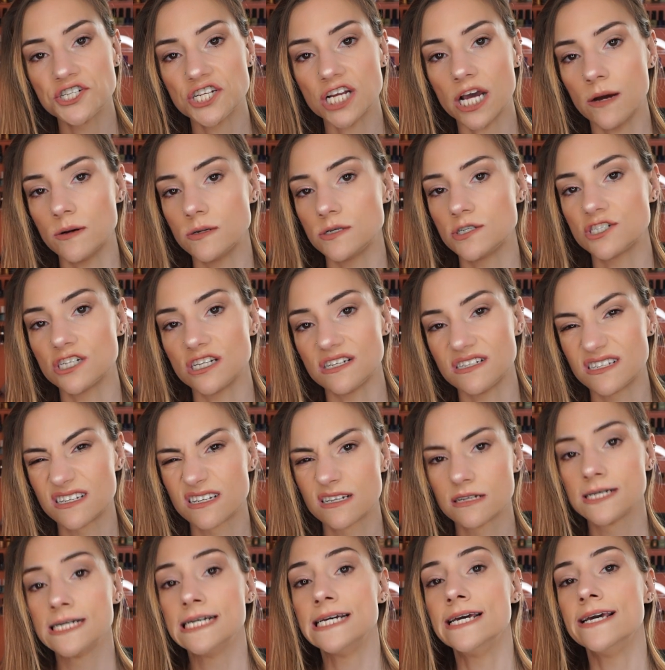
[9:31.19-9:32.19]
I was
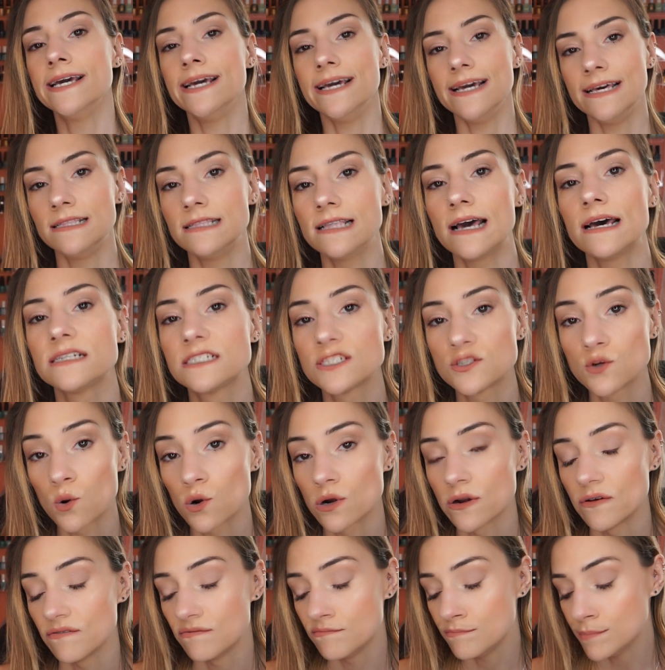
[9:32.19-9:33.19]
just in that
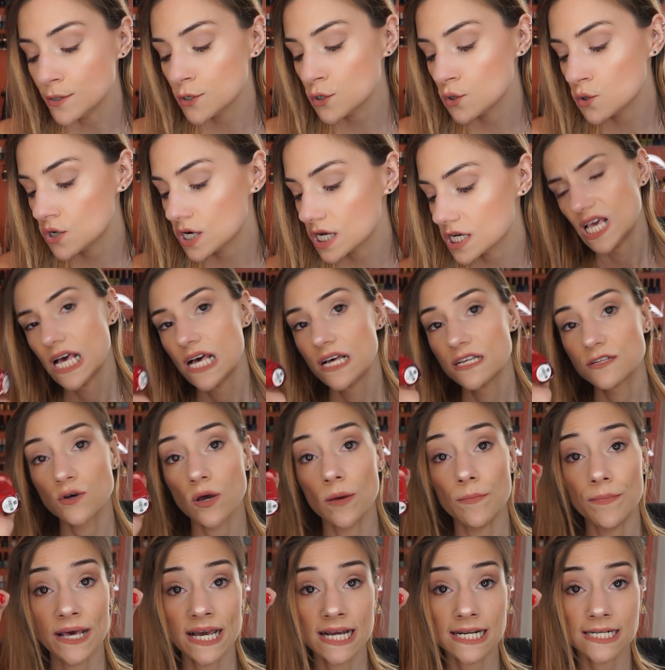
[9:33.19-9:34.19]
sort of mood. So I
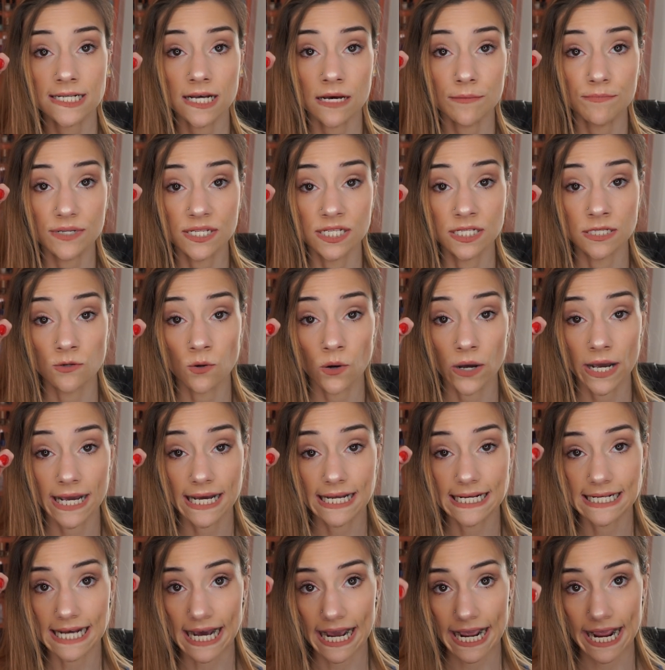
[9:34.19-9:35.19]
picked up
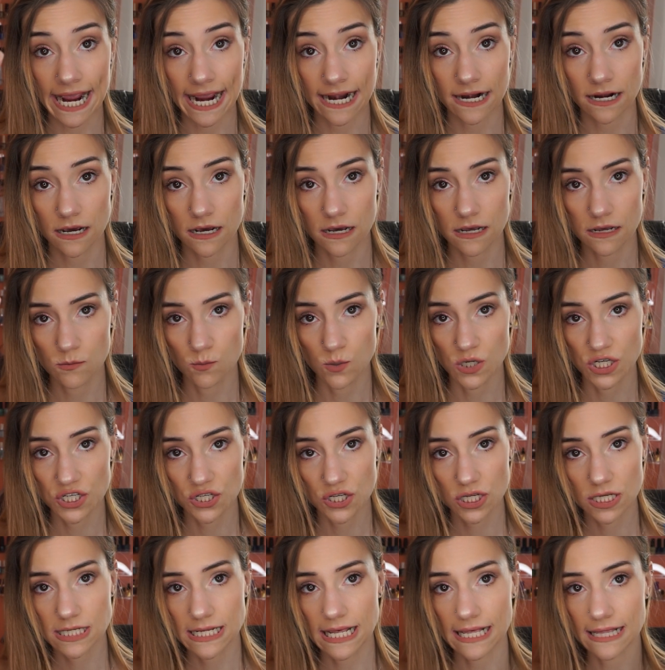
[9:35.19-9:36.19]
Zoya Diana, which
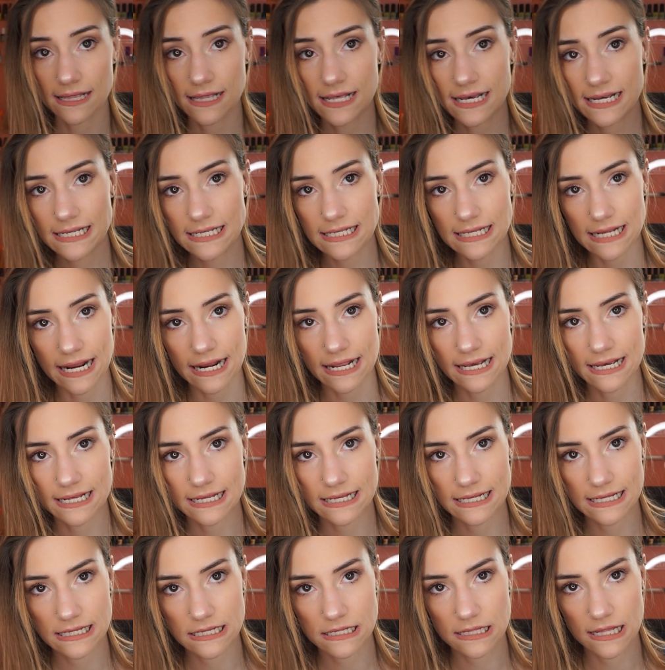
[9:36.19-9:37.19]
looks like this. It
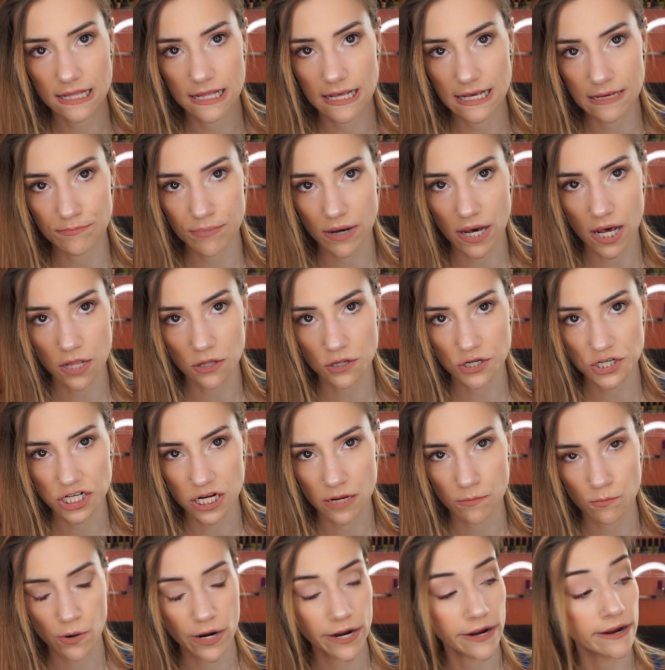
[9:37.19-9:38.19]
is the polish
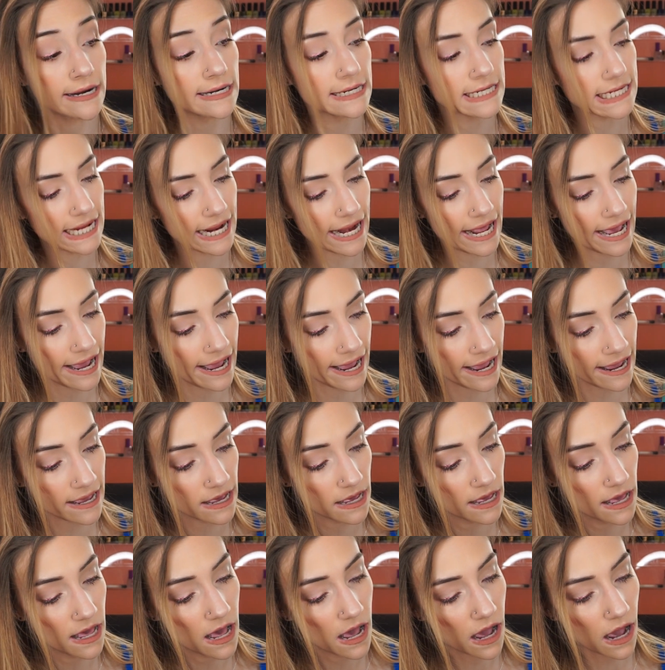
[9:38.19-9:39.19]
I'm wearing today
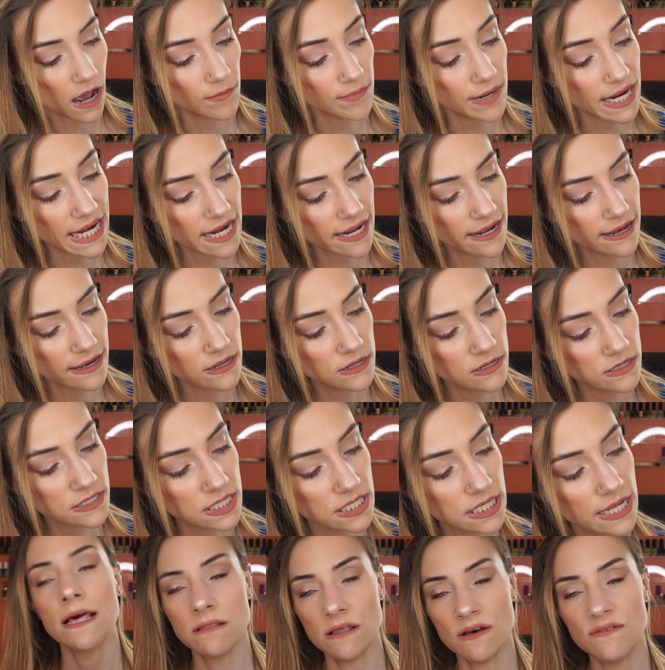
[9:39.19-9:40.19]
on my nails.
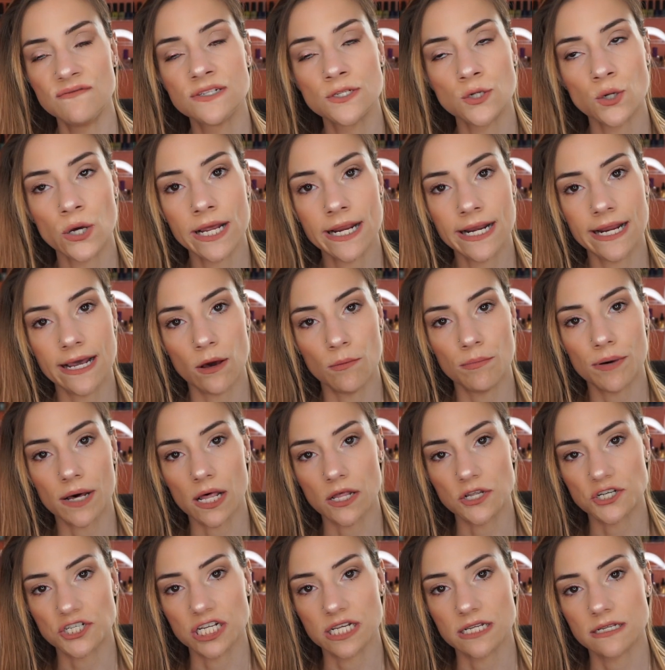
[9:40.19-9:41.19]
I love Zoya nail
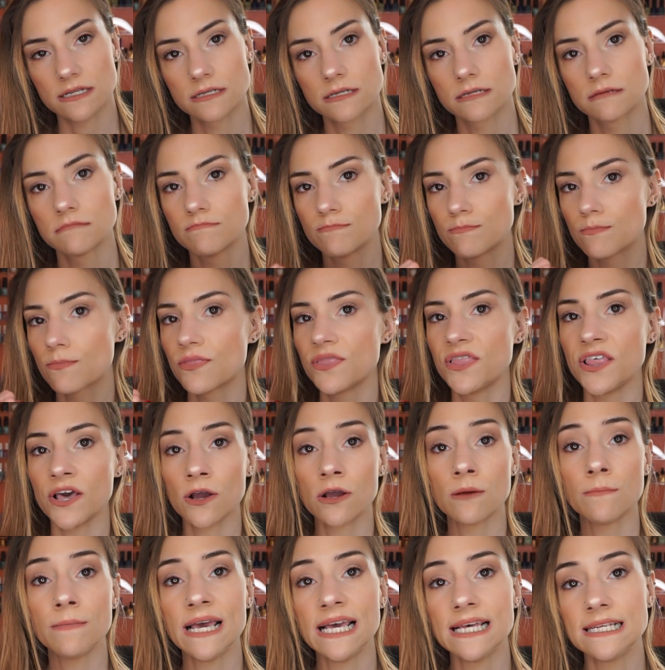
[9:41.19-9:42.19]
polishes.
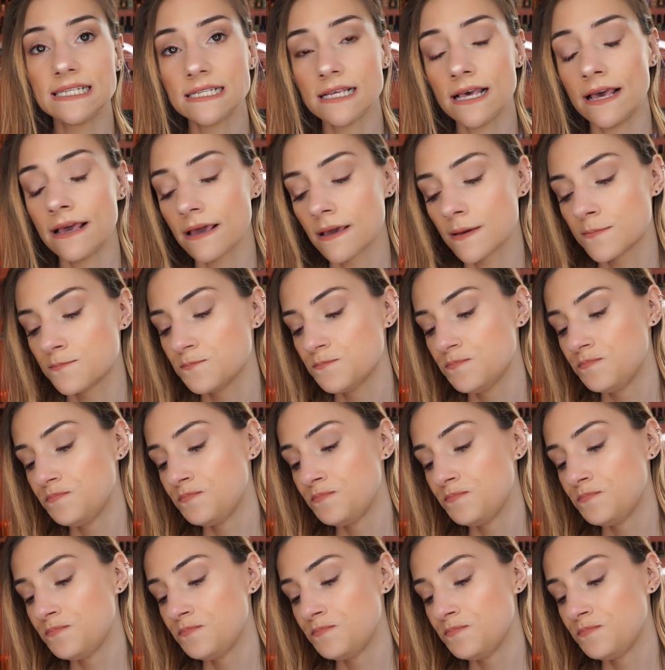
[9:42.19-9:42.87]
They're amazing.